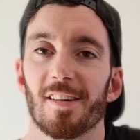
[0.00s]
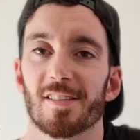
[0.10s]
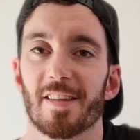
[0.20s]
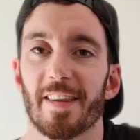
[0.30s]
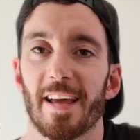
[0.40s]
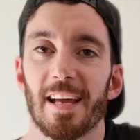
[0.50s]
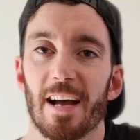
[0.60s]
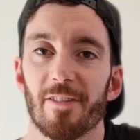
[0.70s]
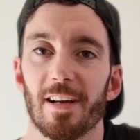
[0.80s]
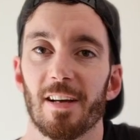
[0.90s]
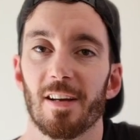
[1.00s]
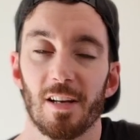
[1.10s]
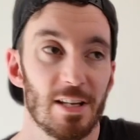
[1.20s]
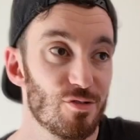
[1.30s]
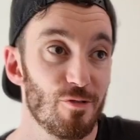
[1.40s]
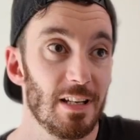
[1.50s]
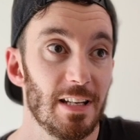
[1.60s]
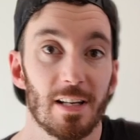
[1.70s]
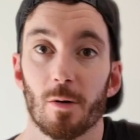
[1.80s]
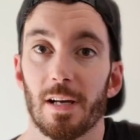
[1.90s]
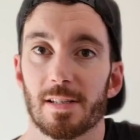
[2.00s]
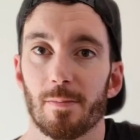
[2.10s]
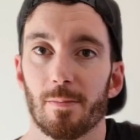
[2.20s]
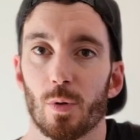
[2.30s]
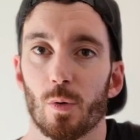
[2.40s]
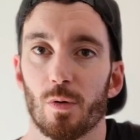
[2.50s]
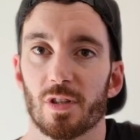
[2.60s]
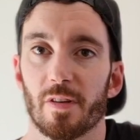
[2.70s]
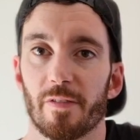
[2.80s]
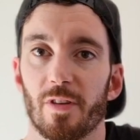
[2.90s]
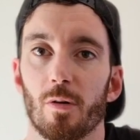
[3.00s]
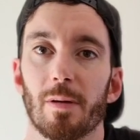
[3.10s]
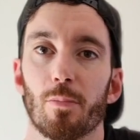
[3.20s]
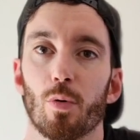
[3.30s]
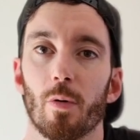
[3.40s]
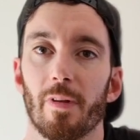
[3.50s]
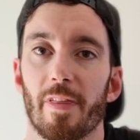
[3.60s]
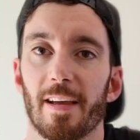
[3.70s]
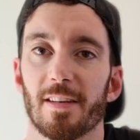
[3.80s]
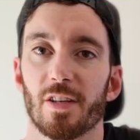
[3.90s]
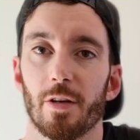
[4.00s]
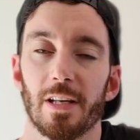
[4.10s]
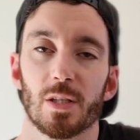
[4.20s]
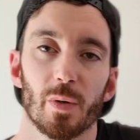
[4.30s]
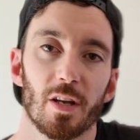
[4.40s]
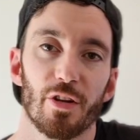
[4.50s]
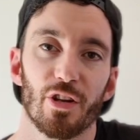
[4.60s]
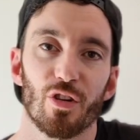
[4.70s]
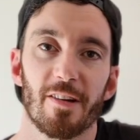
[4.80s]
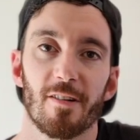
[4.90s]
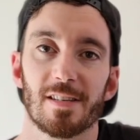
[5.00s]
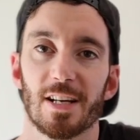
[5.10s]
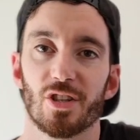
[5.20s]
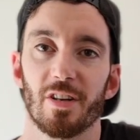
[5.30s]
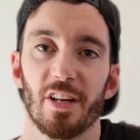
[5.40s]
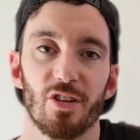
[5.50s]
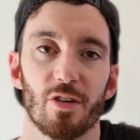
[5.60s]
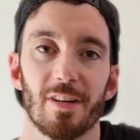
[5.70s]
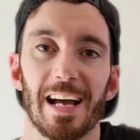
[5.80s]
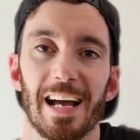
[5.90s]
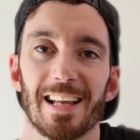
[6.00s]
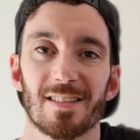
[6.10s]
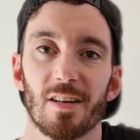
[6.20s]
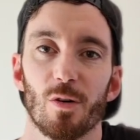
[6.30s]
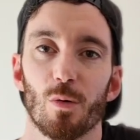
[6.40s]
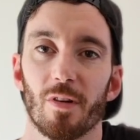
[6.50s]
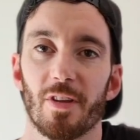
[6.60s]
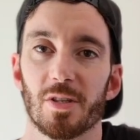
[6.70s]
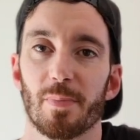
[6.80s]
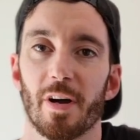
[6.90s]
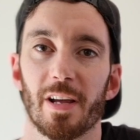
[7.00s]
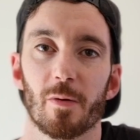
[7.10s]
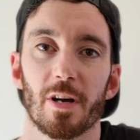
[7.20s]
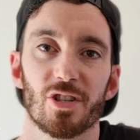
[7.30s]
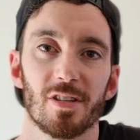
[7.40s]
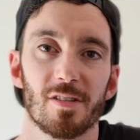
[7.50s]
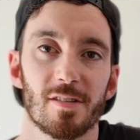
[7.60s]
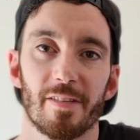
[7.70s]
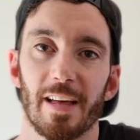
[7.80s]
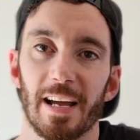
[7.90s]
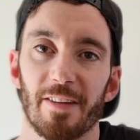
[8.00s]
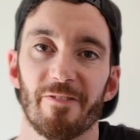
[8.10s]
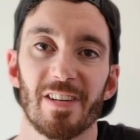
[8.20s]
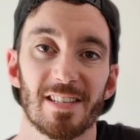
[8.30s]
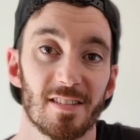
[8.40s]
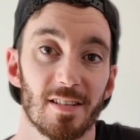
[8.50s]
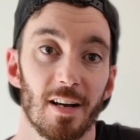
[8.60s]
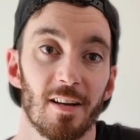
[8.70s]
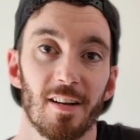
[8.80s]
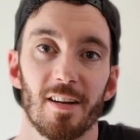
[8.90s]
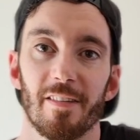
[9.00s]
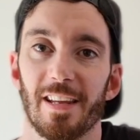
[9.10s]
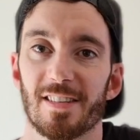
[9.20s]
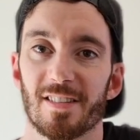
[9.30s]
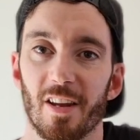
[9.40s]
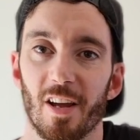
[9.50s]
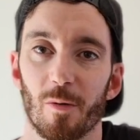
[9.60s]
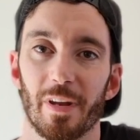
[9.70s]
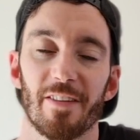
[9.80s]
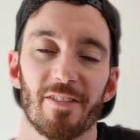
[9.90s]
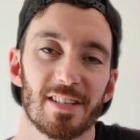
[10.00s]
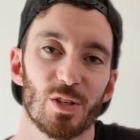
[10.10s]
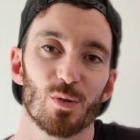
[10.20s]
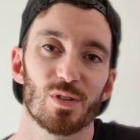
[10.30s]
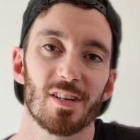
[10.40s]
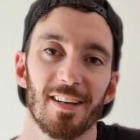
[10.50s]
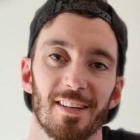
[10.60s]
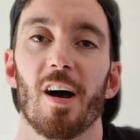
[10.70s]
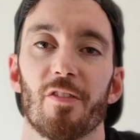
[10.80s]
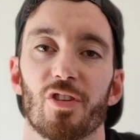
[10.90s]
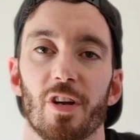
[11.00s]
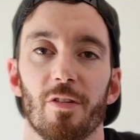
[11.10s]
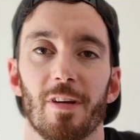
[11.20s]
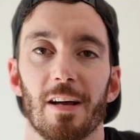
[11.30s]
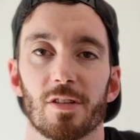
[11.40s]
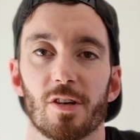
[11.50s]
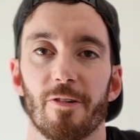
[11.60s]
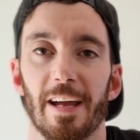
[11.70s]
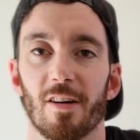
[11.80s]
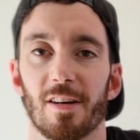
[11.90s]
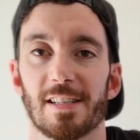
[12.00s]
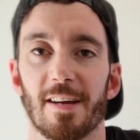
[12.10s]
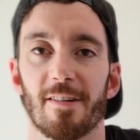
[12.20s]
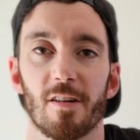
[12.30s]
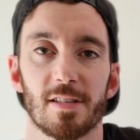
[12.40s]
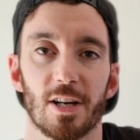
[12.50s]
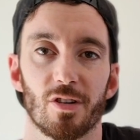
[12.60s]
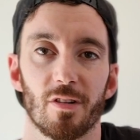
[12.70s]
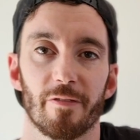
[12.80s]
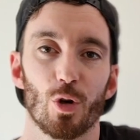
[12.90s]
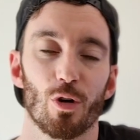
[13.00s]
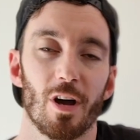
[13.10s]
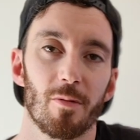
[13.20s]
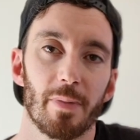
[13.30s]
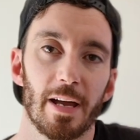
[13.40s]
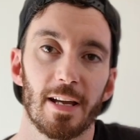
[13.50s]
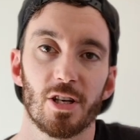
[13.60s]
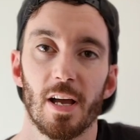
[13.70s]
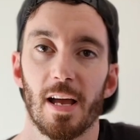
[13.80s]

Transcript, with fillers: So there you have it. It's really quite simple, just a few important things that you need to include in your hero section and you can answer all of those burning questions that a visitor needs to know when they visit your site. I've shown you how to create a nice hero section for your homepage,